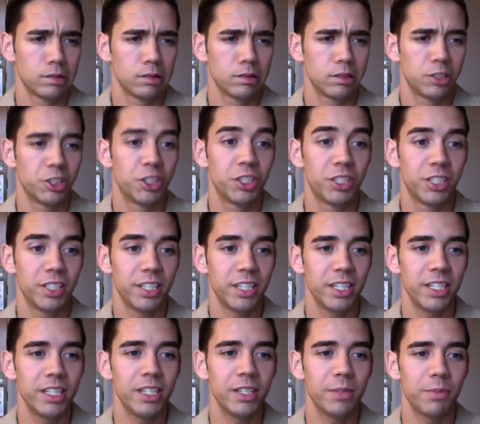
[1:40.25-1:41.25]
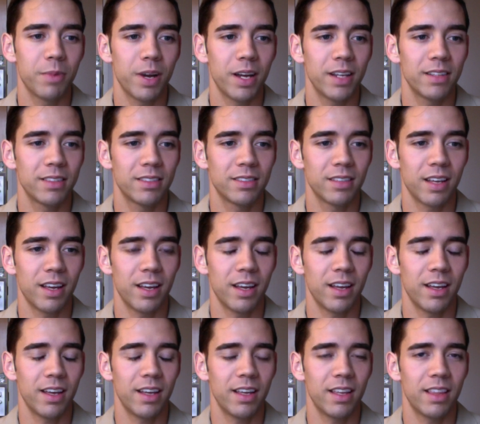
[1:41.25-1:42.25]
She might
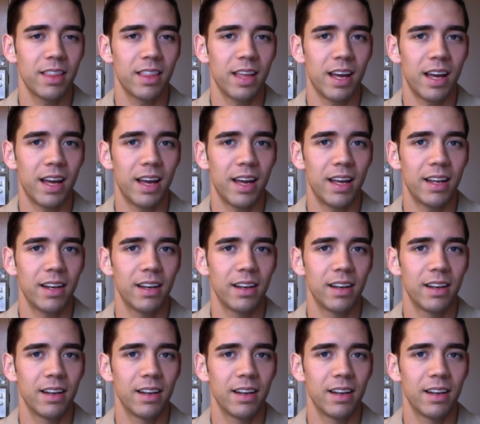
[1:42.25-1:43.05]
say that...